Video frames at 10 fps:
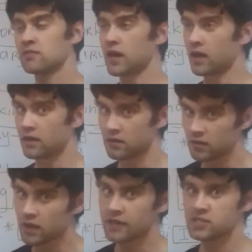
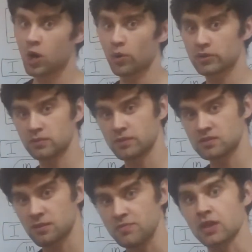then it's going to be
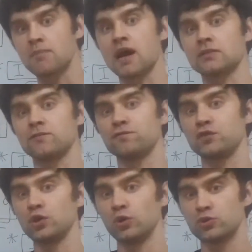something about
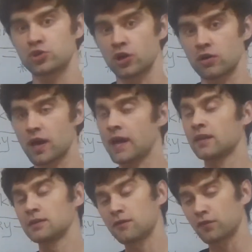the future, and
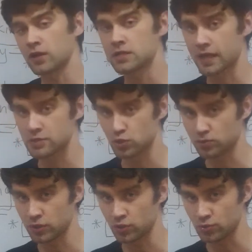a different tense
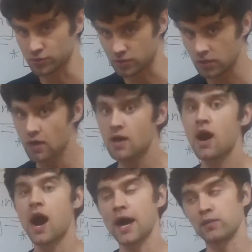should be used.
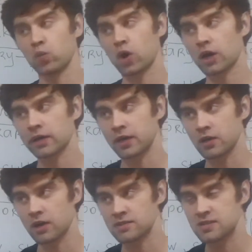I'm
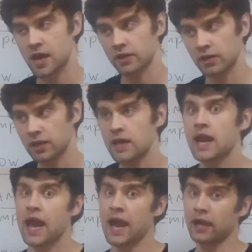working on Saturday,
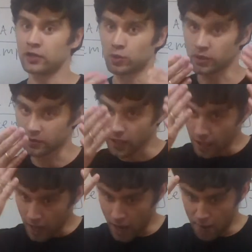and you
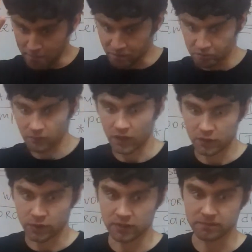
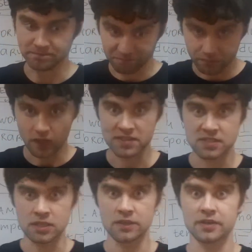can
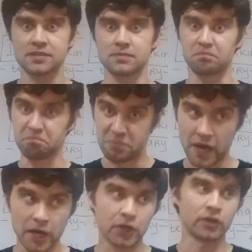see this
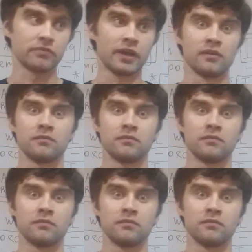better